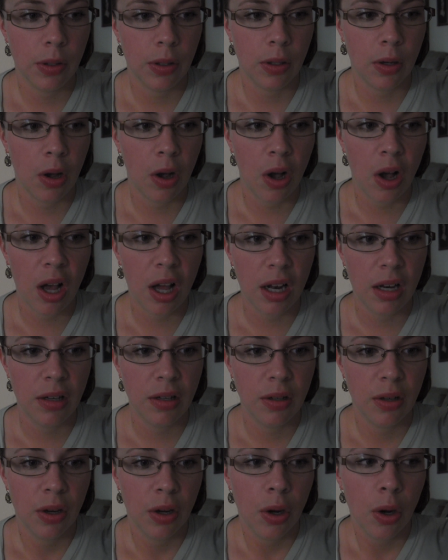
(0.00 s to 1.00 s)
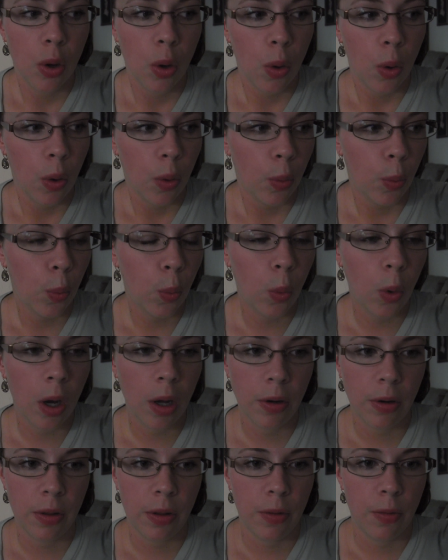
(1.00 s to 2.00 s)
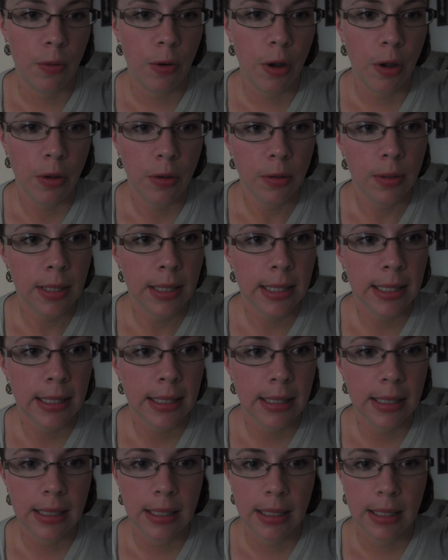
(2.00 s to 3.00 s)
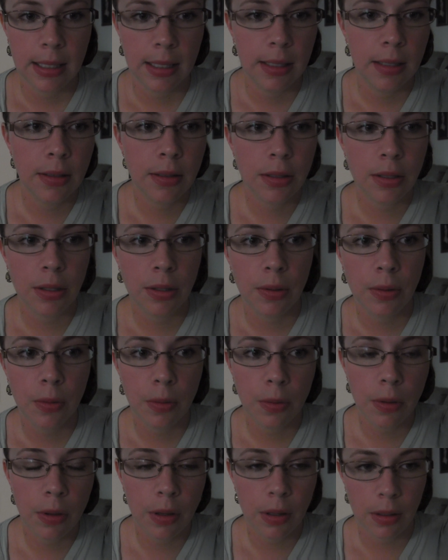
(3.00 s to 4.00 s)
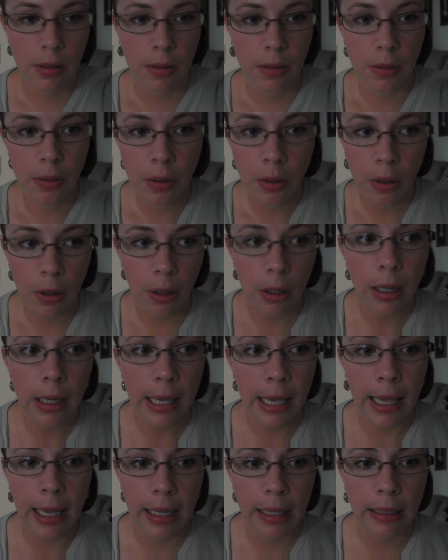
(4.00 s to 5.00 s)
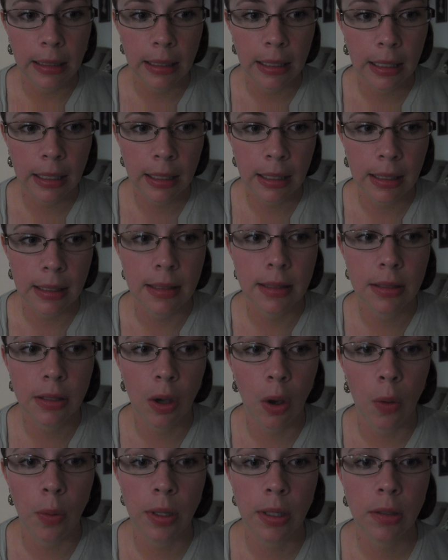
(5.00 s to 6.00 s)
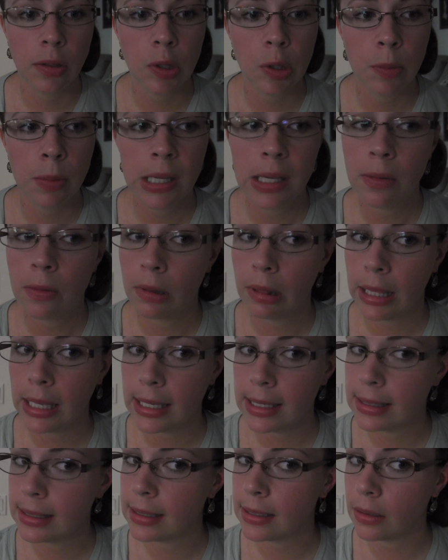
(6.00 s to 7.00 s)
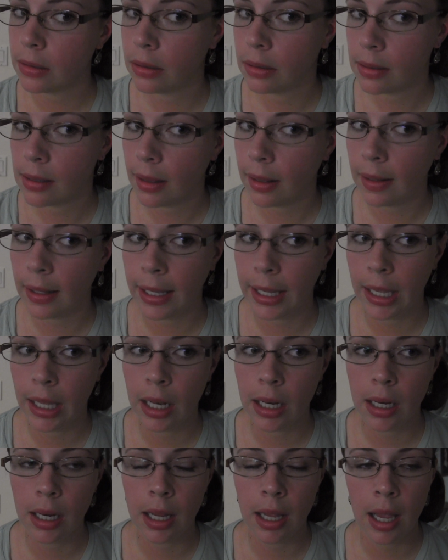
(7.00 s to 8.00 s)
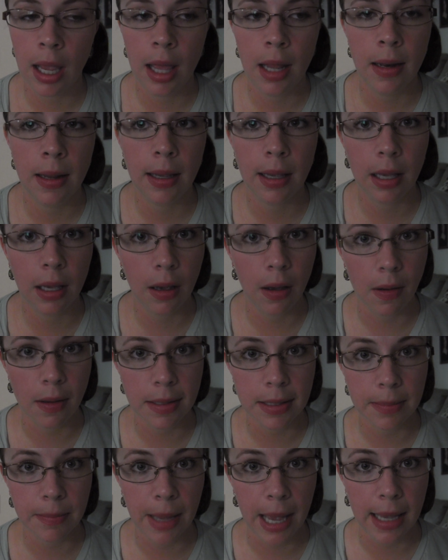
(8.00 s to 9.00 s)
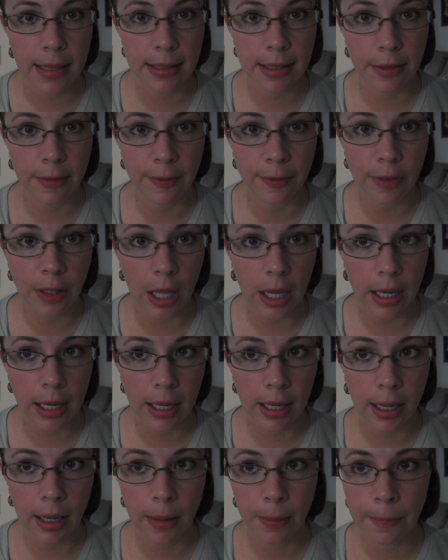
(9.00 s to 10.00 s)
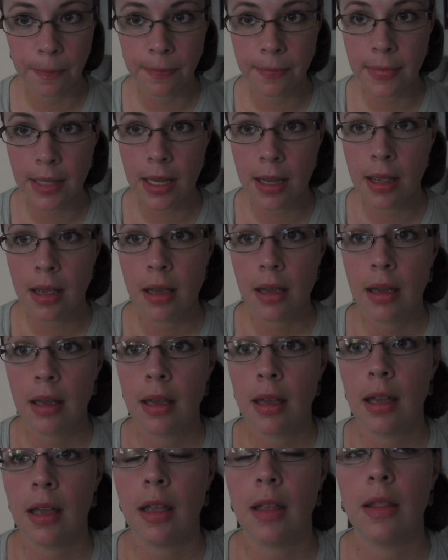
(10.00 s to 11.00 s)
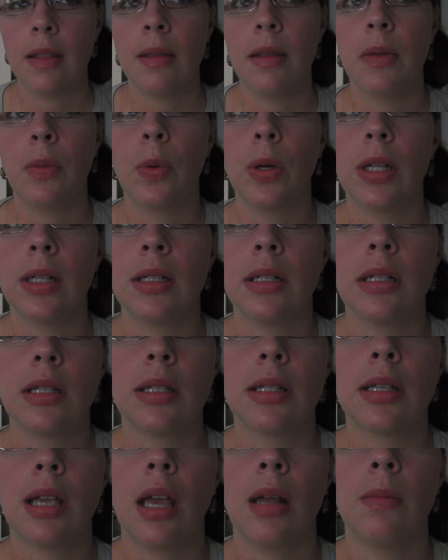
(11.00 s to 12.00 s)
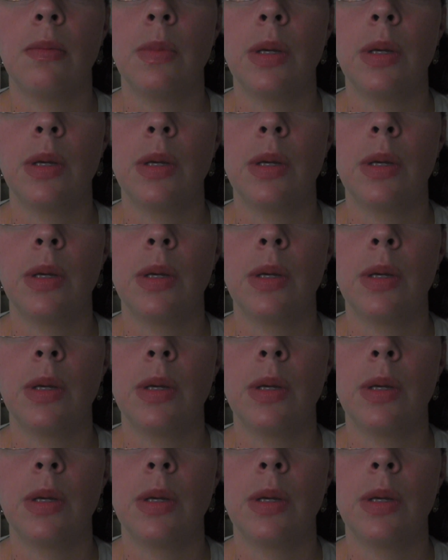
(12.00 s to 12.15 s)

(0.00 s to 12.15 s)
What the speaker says: hot water that rose into the hurricane is going to be released onto the land, and it can cause massive flooding, and the winds can